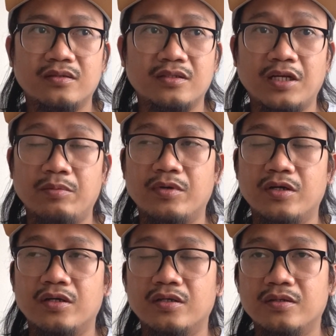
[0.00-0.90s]

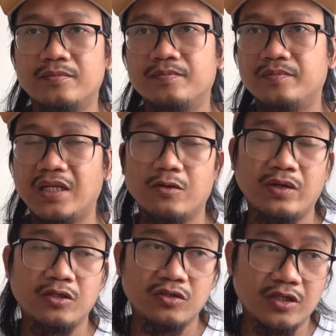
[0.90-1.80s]
trimmer, like
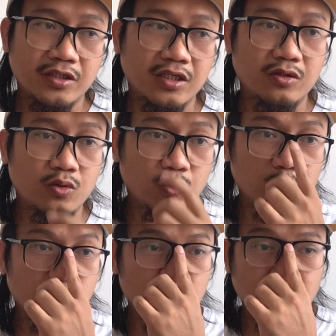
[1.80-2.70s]
when you charge it
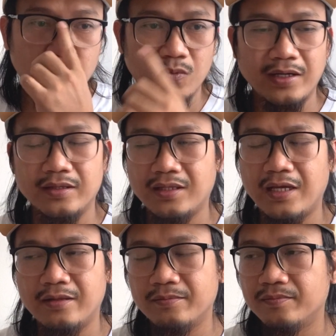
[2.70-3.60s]
to
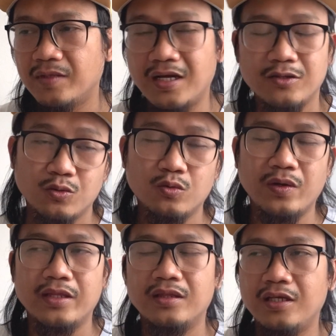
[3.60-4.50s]
110
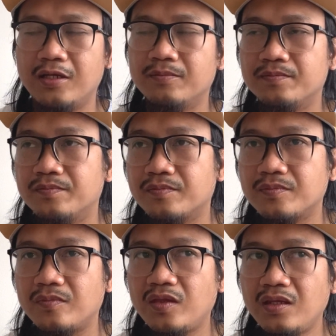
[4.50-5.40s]
220.
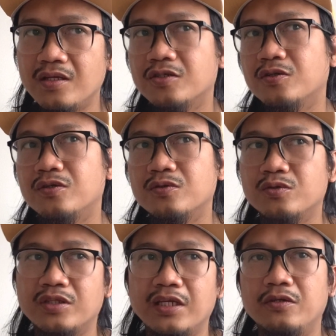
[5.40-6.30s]
So
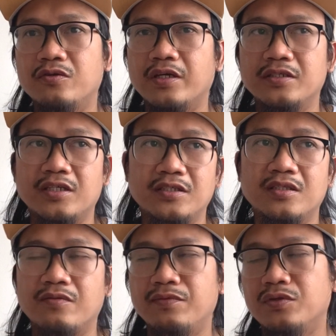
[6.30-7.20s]
good thing you can change
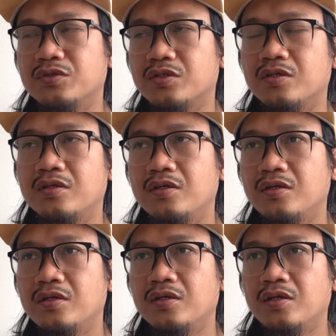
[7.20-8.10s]
the fuse.
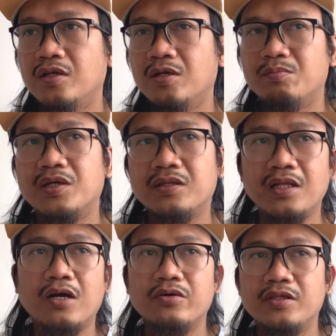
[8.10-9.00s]
But
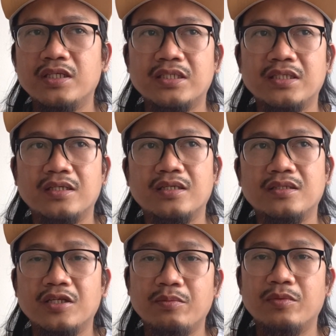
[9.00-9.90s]
now in this
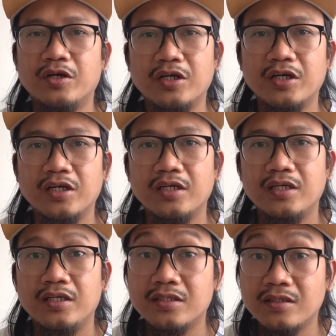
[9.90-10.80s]
trimmer,
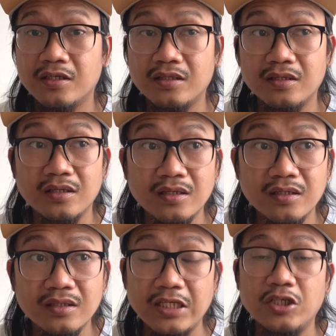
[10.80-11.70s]
it's not
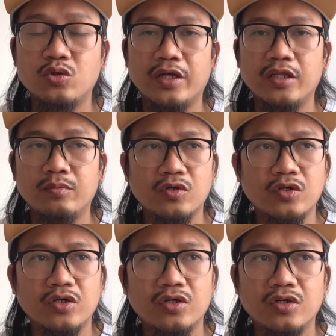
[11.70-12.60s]
an issue
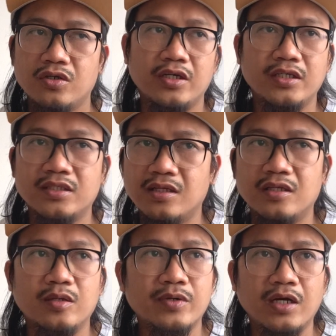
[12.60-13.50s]
anymore, or it's
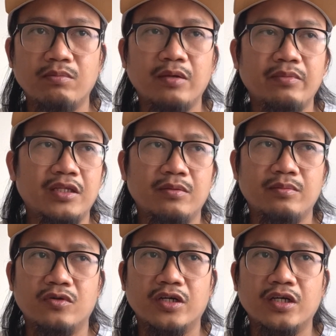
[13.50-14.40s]
not a problem
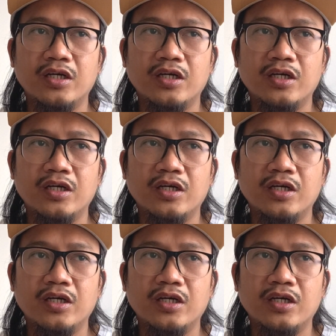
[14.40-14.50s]
anymore,